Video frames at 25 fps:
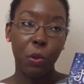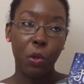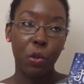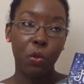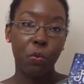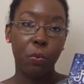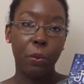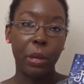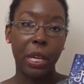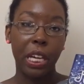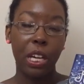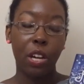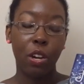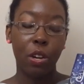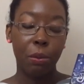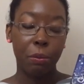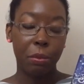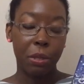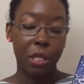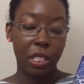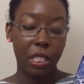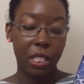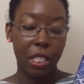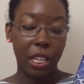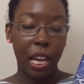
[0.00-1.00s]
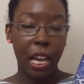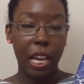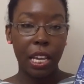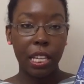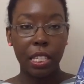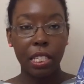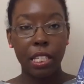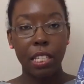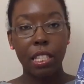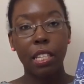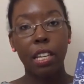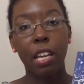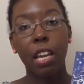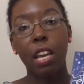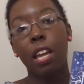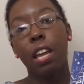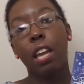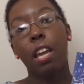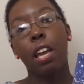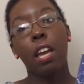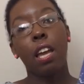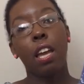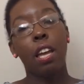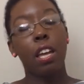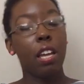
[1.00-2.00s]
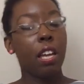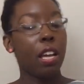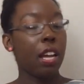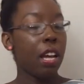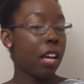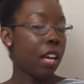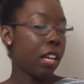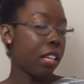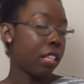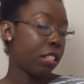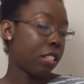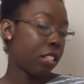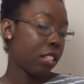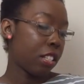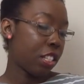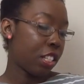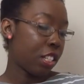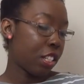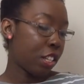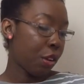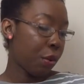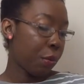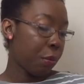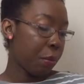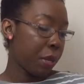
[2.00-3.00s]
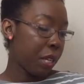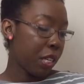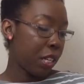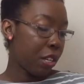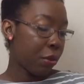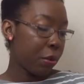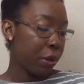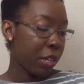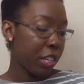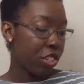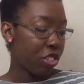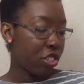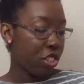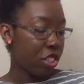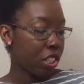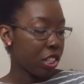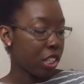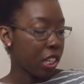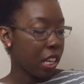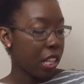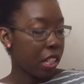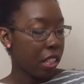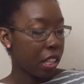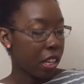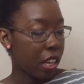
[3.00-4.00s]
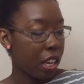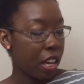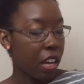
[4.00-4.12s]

move back home to Scotland. Just so many questions, and the